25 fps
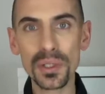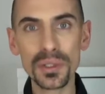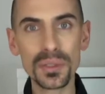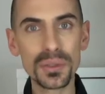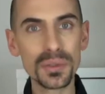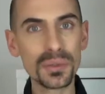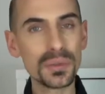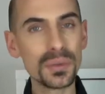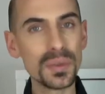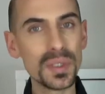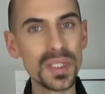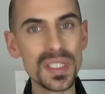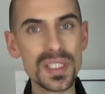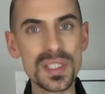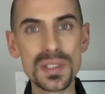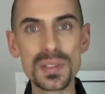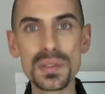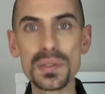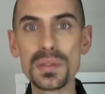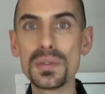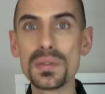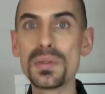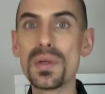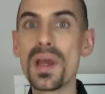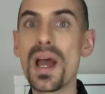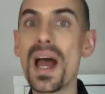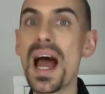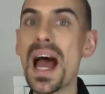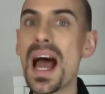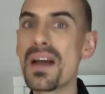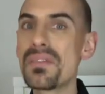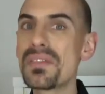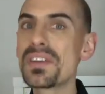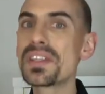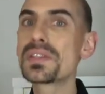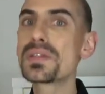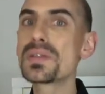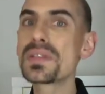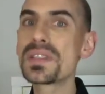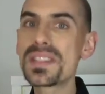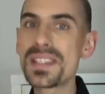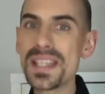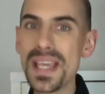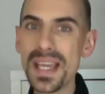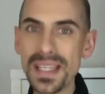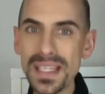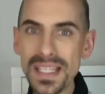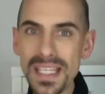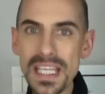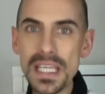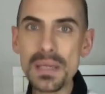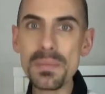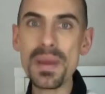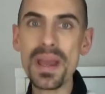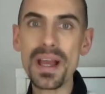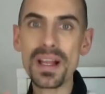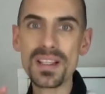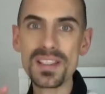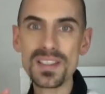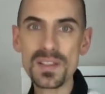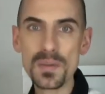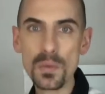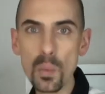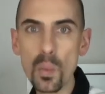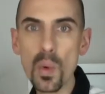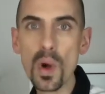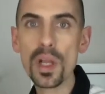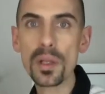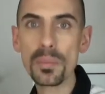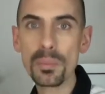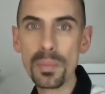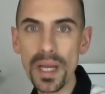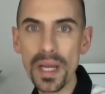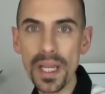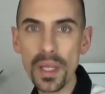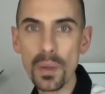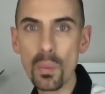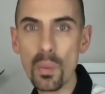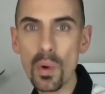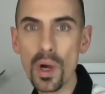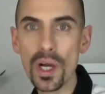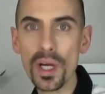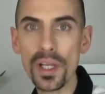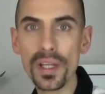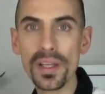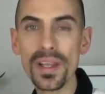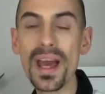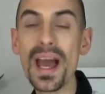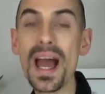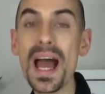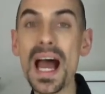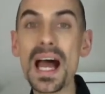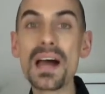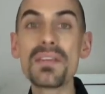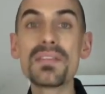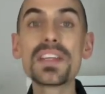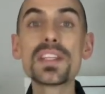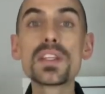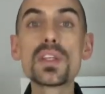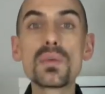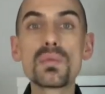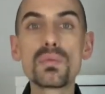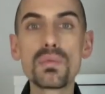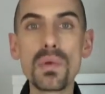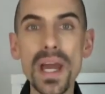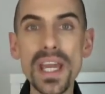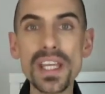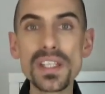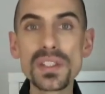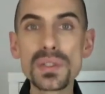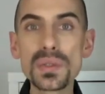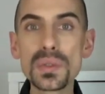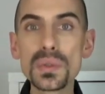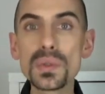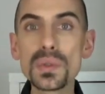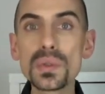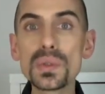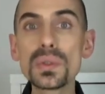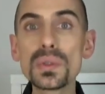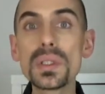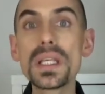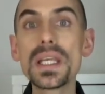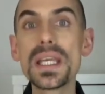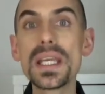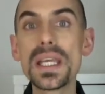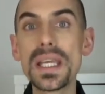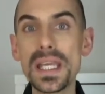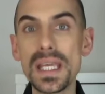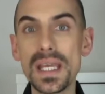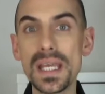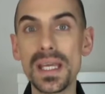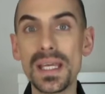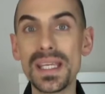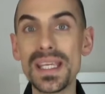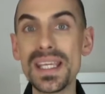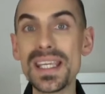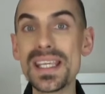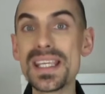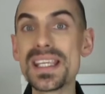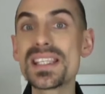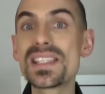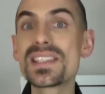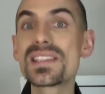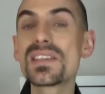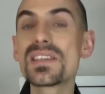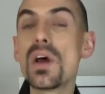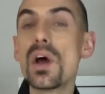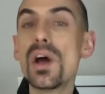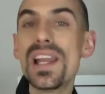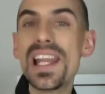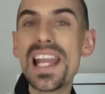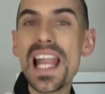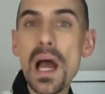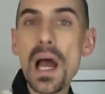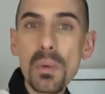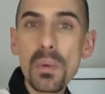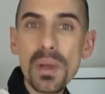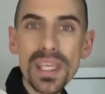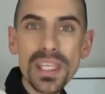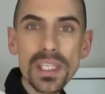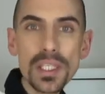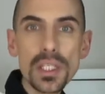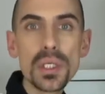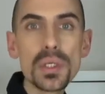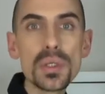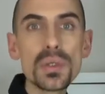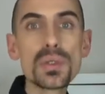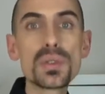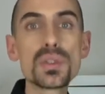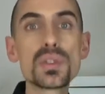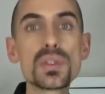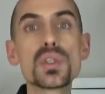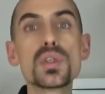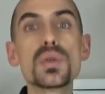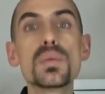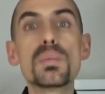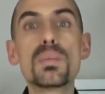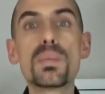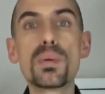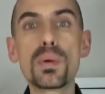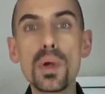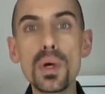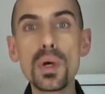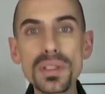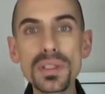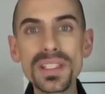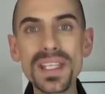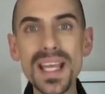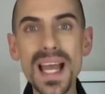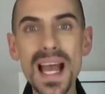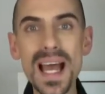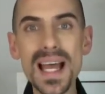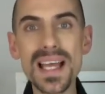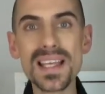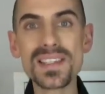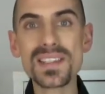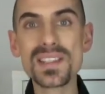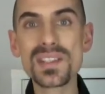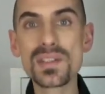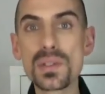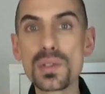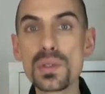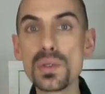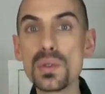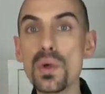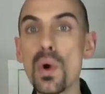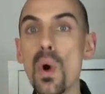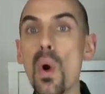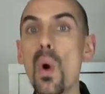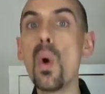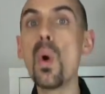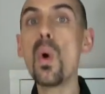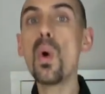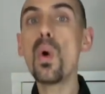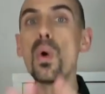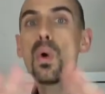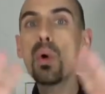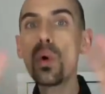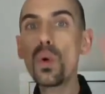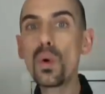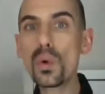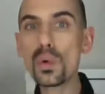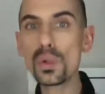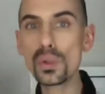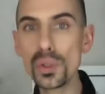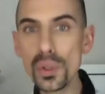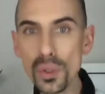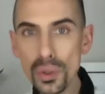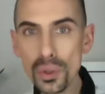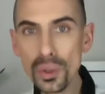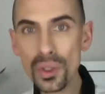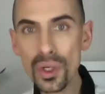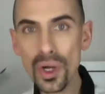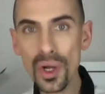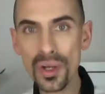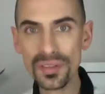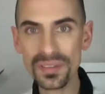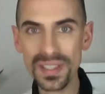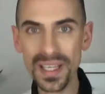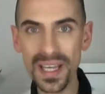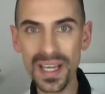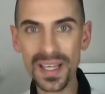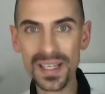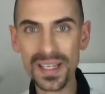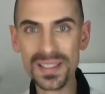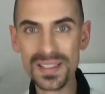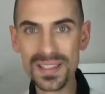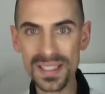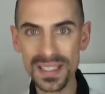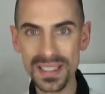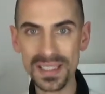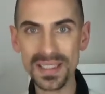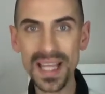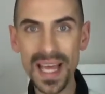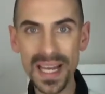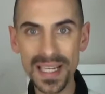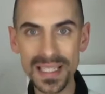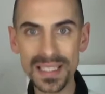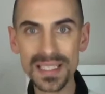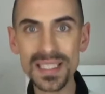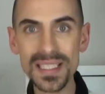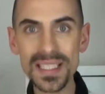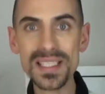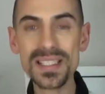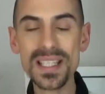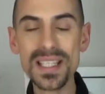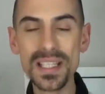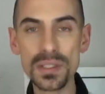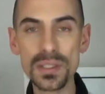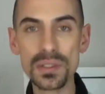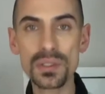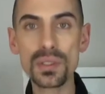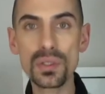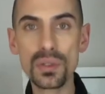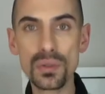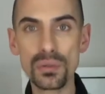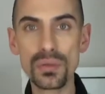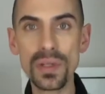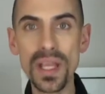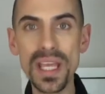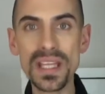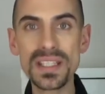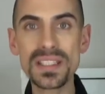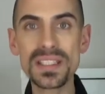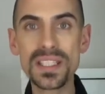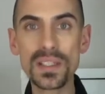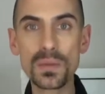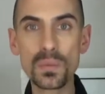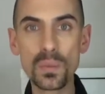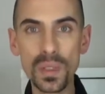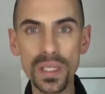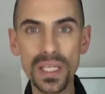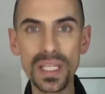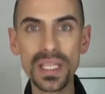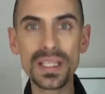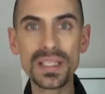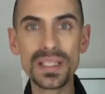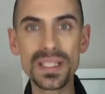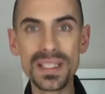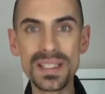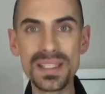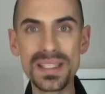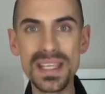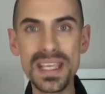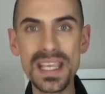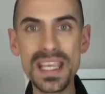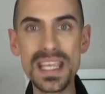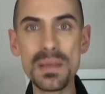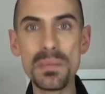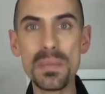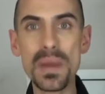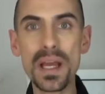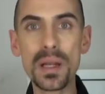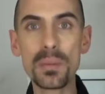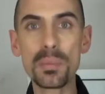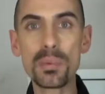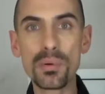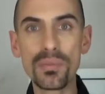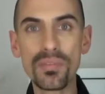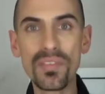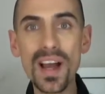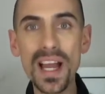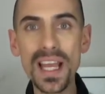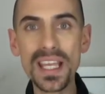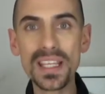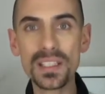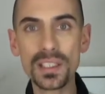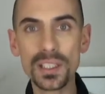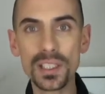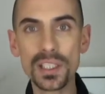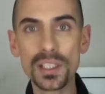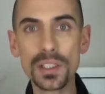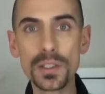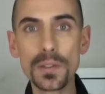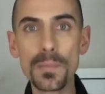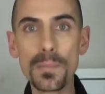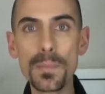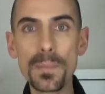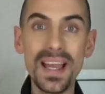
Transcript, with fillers: to do is to having to send emails one by one. Having the right tool is allowing you to broadcast to all your contacts in that list that you created within this email provider